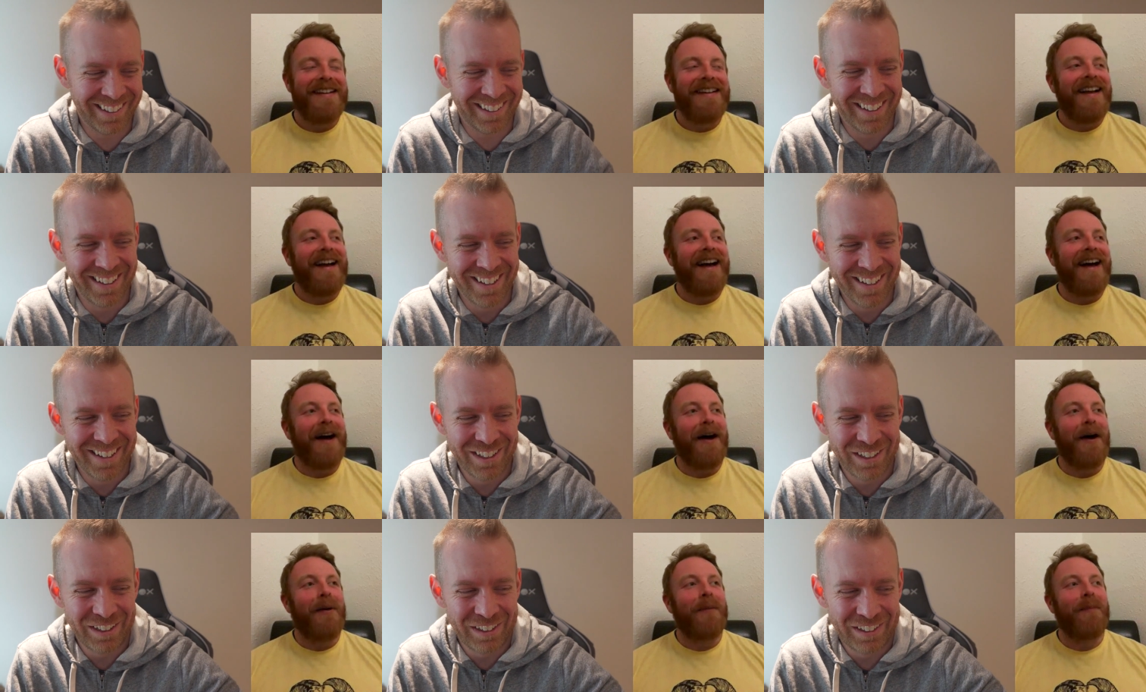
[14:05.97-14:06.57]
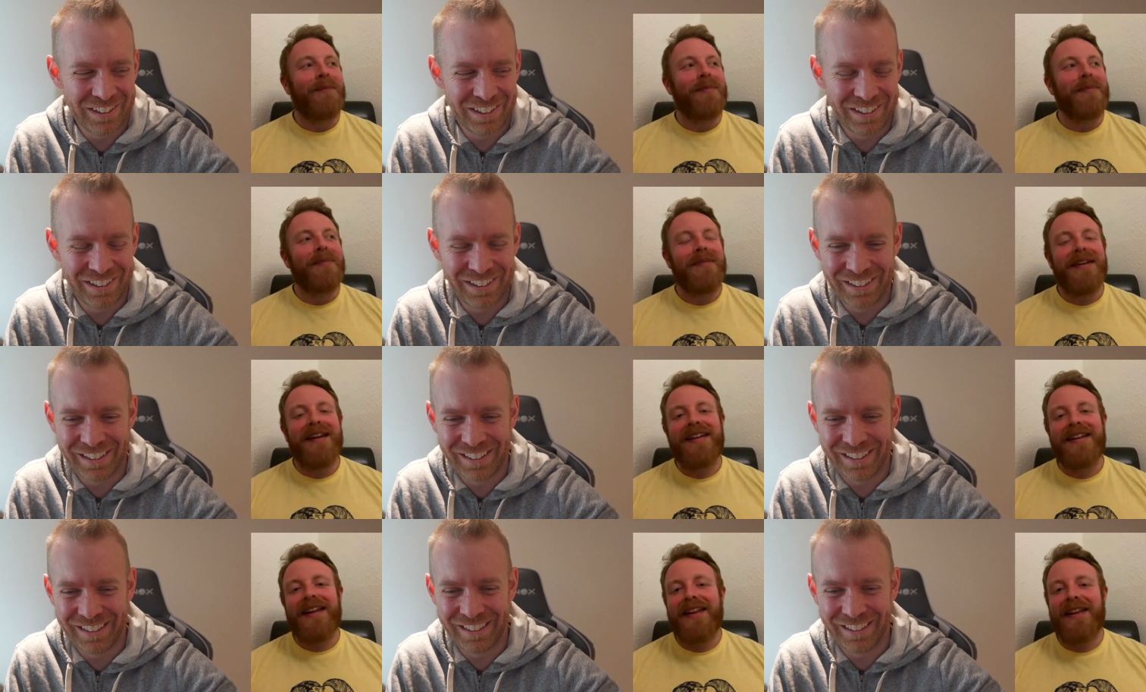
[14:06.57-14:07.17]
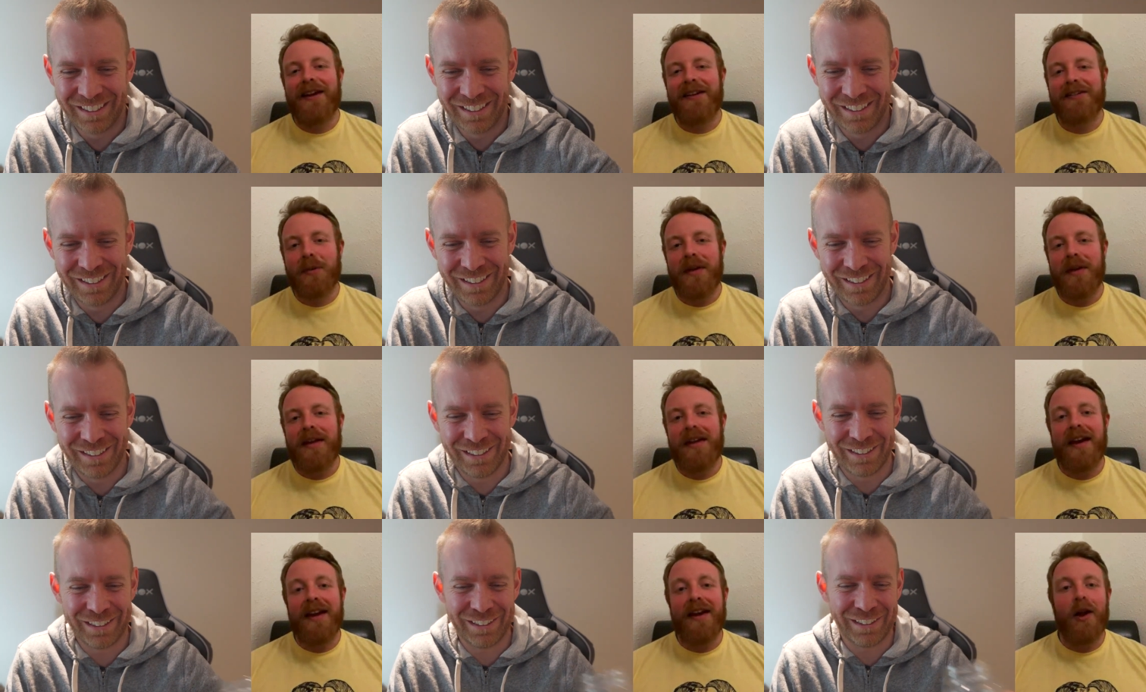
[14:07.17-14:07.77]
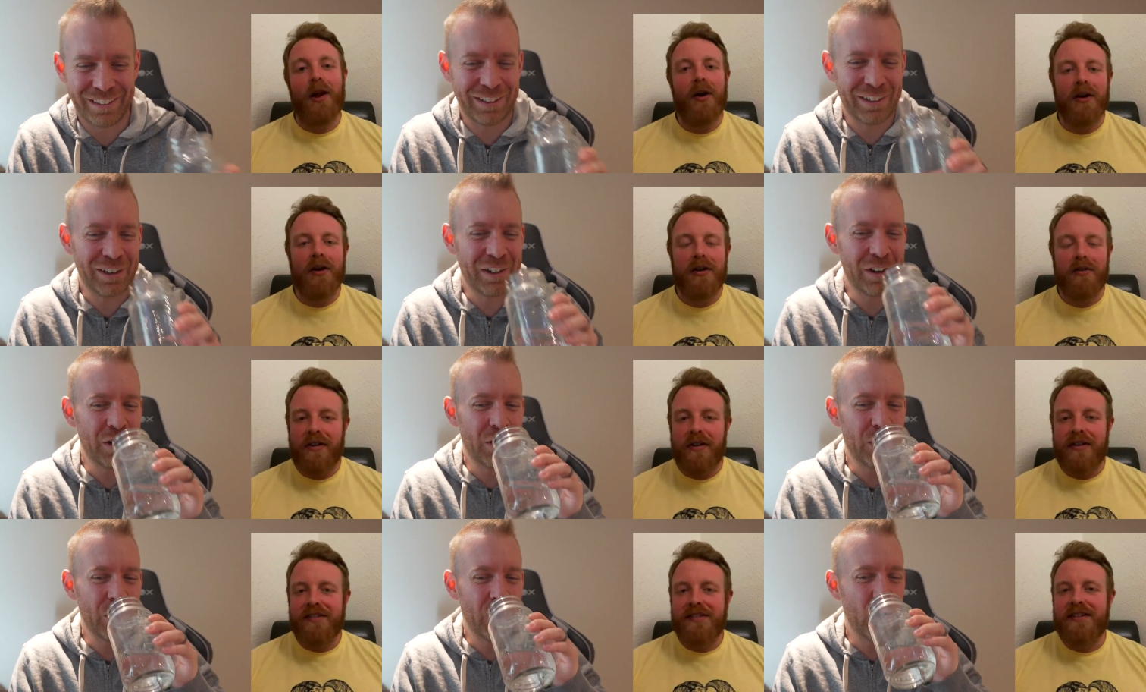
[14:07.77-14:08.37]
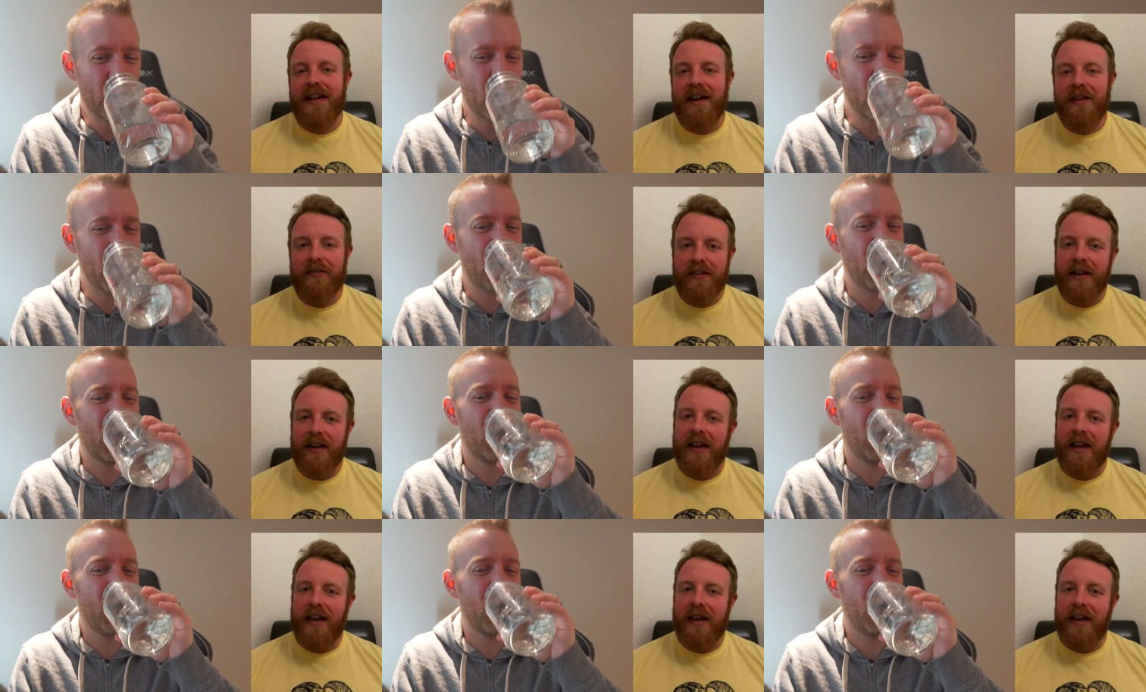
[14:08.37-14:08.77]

Speaker 1: Um, and then those weekend longer runs are definitely